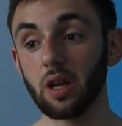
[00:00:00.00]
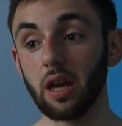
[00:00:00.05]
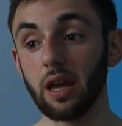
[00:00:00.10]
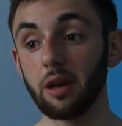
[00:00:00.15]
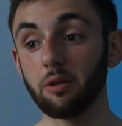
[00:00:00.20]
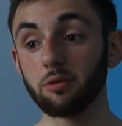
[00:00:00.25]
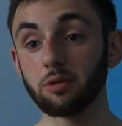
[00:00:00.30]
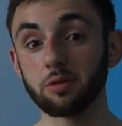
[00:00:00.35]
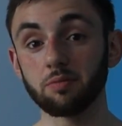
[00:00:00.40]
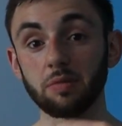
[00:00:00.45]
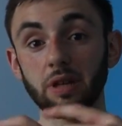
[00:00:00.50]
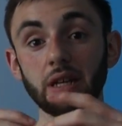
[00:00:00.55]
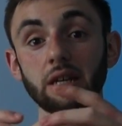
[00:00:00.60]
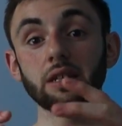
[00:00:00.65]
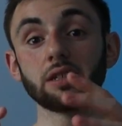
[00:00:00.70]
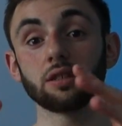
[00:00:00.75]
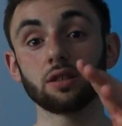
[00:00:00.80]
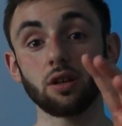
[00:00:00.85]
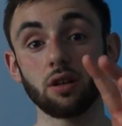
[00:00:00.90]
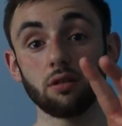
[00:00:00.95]
It was
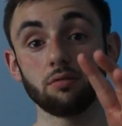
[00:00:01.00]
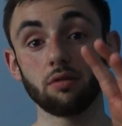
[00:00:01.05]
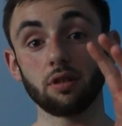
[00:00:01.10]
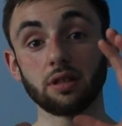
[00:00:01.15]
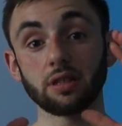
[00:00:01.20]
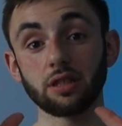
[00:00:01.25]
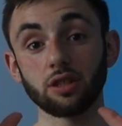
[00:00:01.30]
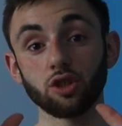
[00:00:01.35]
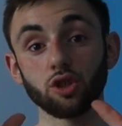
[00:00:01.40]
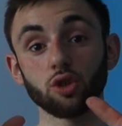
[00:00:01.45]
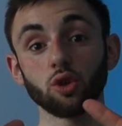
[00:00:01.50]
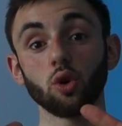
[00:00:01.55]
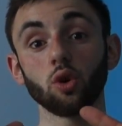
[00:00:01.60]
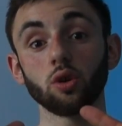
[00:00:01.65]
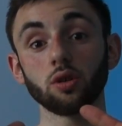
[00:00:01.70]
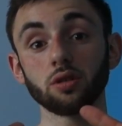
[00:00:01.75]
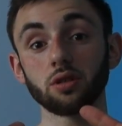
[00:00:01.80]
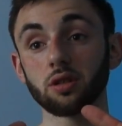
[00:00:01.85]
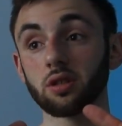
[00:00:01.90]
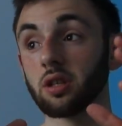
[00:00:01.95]
me topless in
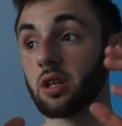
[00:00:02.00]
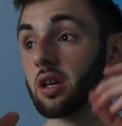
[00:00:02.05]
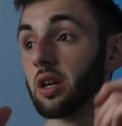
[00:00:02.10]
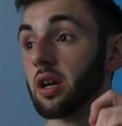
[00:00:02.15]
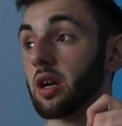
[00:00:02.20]
shorts.